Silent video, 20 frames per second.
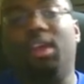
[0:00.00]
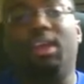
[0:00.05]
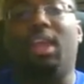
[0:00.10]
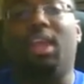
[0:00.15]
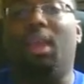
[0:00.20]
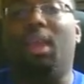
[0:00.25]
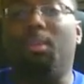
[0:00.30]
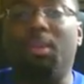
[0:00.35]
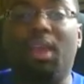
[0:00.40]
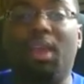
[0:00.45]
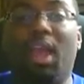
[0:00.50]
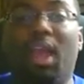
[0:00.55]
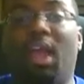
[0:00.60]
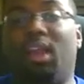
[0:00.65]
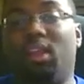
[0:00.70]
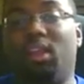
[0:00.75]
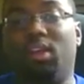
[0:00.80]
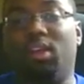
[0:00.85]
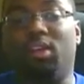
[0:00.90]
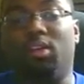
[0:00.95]
get me
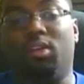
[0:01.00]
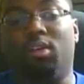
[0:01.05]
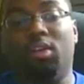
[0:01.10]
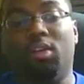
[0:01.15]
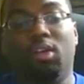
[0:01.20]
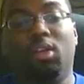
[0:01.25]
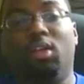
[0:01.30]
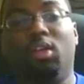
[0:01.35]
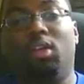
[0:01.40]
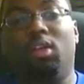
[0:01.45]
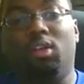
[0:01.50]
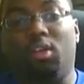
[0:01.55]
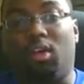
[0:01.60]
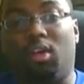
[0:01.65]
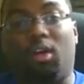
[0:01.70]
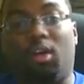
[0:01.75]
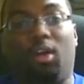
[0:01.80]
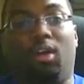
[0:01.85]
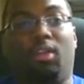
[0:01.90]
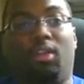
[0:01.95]
out of here.
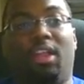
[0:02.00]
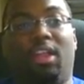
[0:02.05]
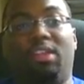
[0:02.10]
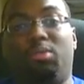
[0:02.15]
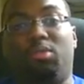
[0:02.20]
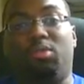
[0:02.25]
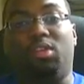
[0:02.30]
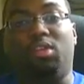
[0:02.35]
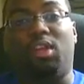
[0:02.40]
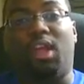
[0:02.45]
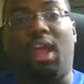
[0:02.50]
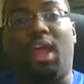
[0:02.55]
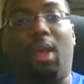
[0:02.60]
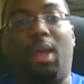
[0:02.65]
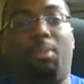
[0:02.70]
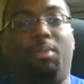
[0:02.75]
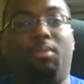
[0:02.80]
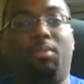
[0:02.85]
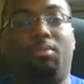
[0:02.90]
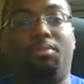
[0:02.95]
And that's what's going to
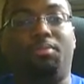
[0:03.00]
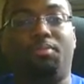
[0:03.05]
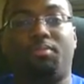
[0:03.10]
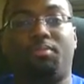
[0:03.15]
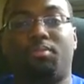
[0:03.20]
happen.